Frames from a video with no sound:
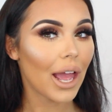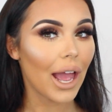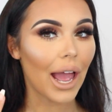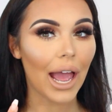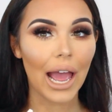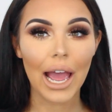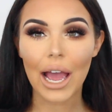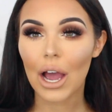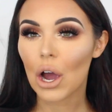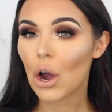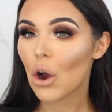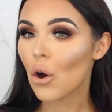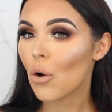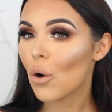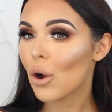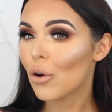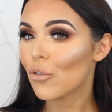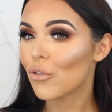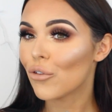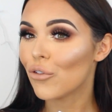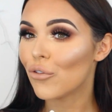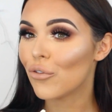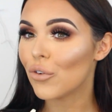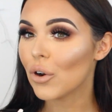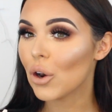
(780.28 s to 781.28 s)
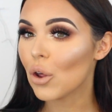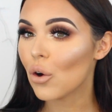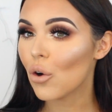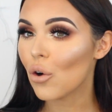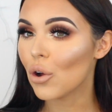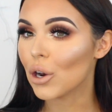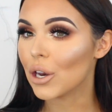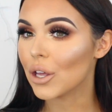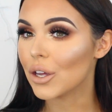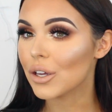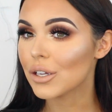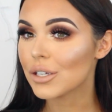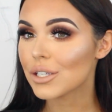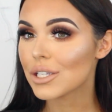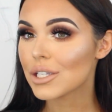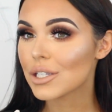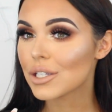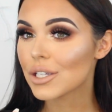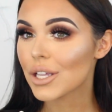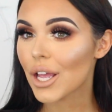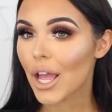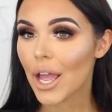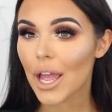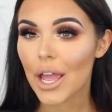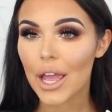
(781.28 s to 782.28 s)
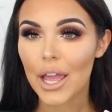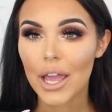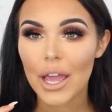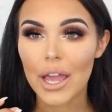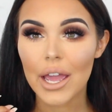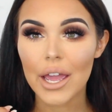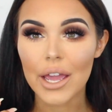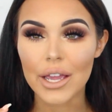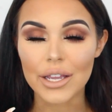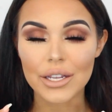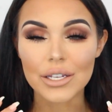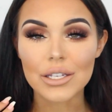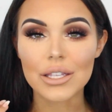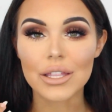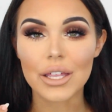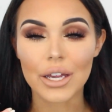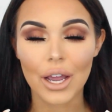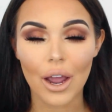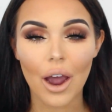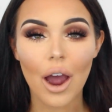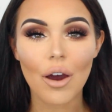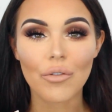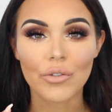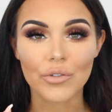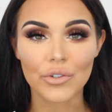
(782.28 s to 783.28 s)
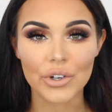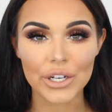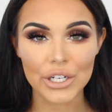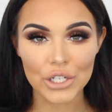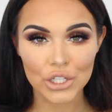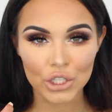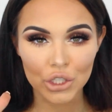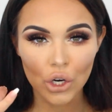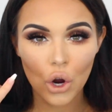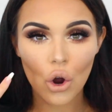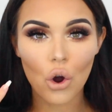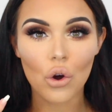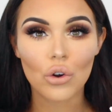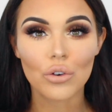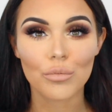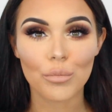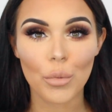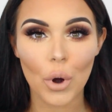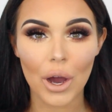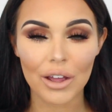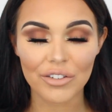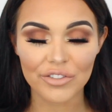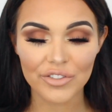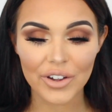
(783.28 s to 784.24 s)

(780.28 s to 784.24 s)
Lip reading: how flawless is the coverage on my